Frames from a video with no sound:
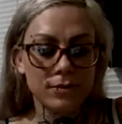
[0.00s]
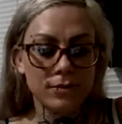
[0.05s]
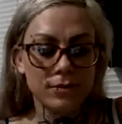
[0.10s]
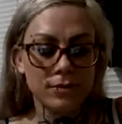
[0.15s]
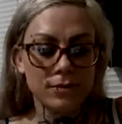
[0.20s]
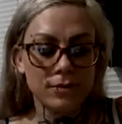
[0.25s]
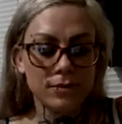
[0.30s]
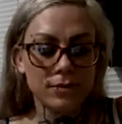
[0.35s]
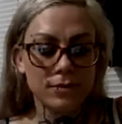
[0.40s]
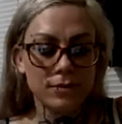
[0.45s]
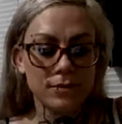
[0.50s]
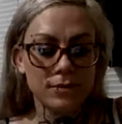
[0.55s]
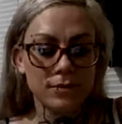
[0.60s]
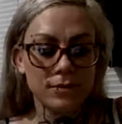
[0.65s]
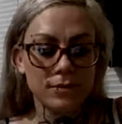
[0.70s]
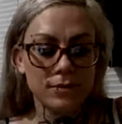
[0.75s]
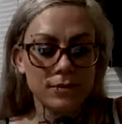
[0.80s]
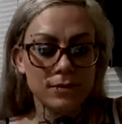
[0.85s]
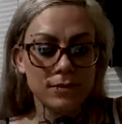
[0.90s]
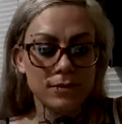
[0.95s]

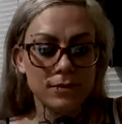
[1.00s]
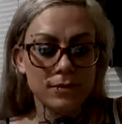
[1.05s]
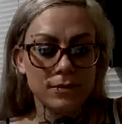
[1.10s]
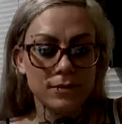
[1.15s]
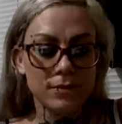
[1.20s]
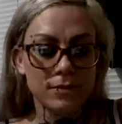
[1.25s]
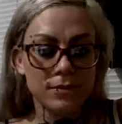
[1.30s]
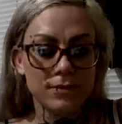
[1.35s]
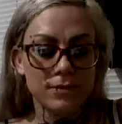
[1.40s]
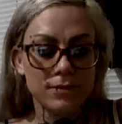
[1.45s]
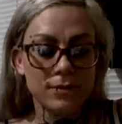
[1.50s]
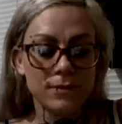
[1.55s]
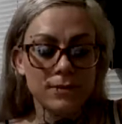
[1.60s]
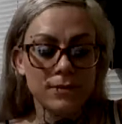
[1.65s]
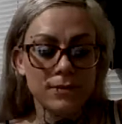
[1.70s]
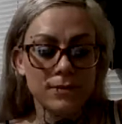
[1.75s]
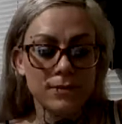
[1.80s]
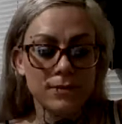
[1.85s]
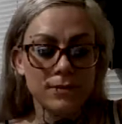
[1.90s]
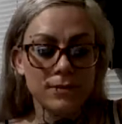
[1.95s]

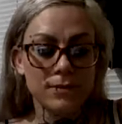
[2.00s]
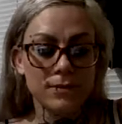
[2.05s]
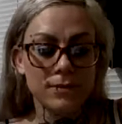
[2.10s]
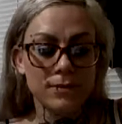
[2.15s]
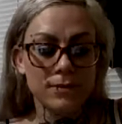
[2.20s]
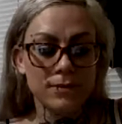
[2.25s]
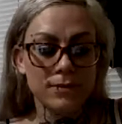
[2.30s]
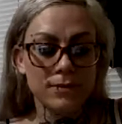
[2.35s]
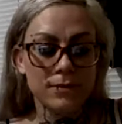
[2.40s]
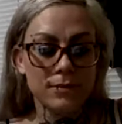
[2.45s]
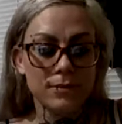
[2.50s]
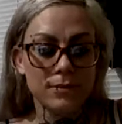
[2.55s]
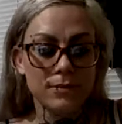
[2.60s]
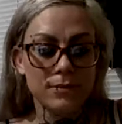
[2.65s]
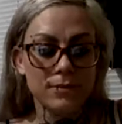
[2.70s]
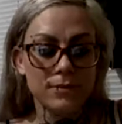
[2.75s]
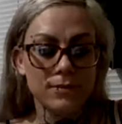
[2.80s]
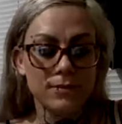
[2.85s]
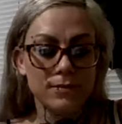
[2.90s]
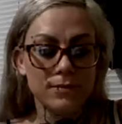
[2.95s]

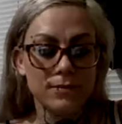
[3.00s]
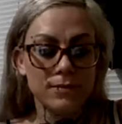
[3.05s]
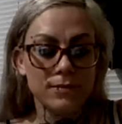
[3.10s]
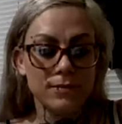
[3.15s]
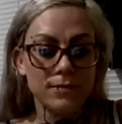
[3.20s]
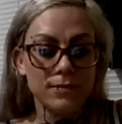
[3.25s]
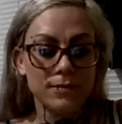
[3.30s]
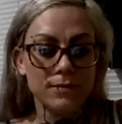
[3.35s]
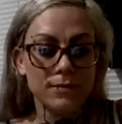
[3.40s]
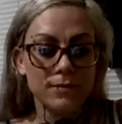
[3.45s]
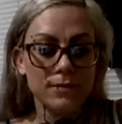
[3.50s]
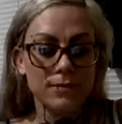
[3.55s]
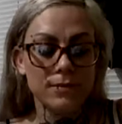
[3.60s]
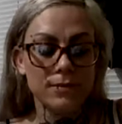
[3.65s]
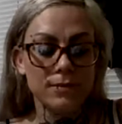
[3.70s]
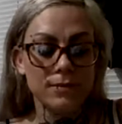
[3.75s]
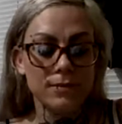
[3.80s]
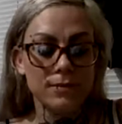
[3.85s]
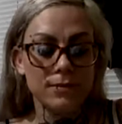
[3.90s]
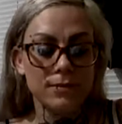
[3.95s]

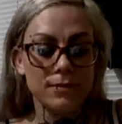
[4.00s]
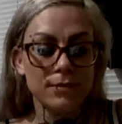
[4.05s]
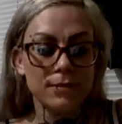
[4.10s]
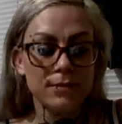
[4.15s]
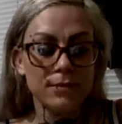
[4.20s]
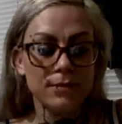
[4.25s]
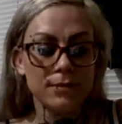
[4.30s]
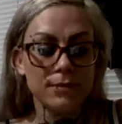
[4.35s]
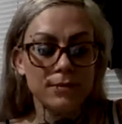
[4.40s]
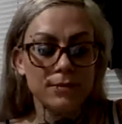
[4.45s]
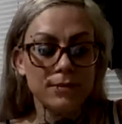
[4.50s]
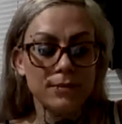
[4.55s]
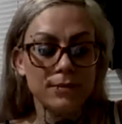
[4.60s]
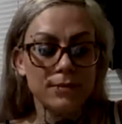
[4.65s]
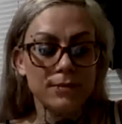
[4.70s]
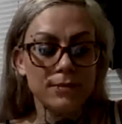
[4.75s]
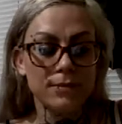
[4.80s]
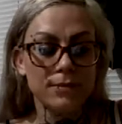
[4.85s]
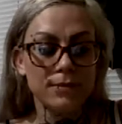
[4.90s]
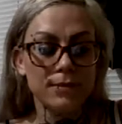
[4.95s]

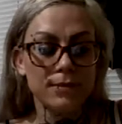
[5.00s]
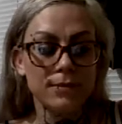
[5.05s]
(not speaking)